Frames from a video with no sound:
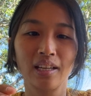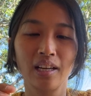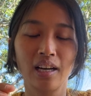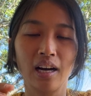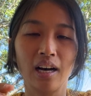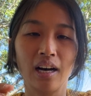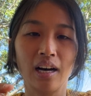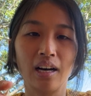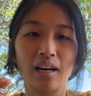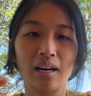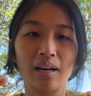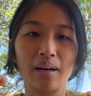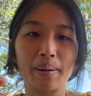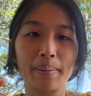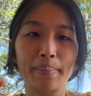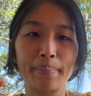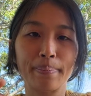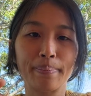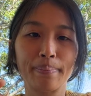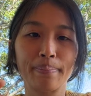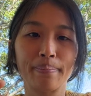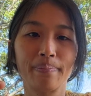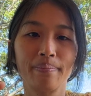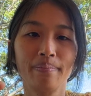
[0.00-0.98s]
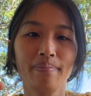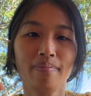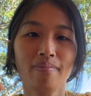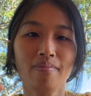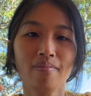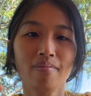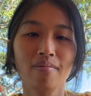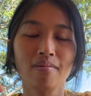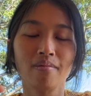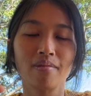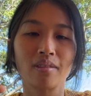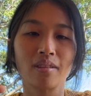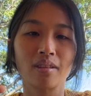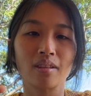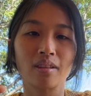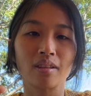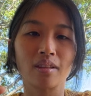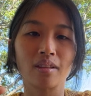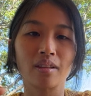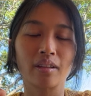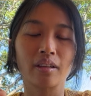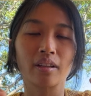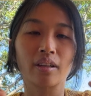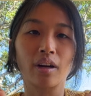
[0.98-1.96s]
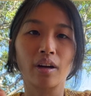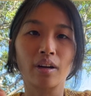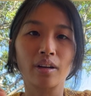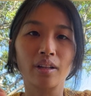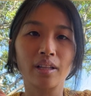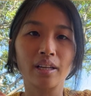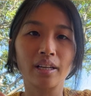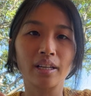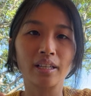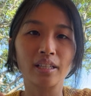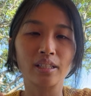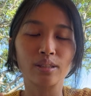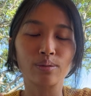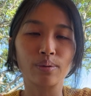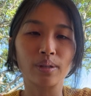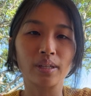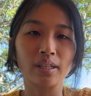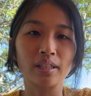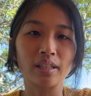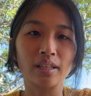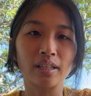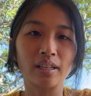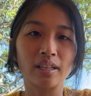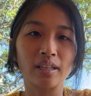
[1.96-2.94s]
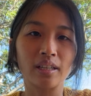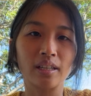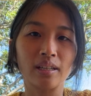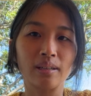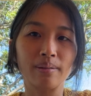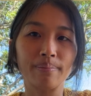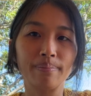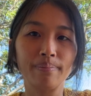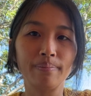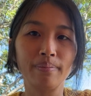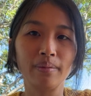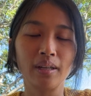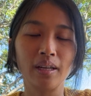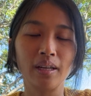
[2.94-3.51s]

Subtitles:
Um, Garlic is one of them.